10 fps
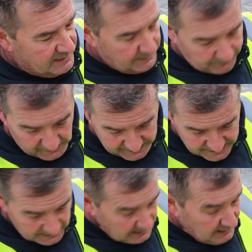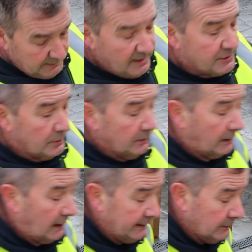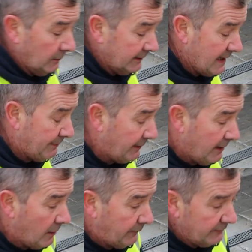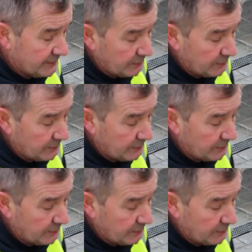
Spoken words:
into place. Make sure you've cleaned all the debris off as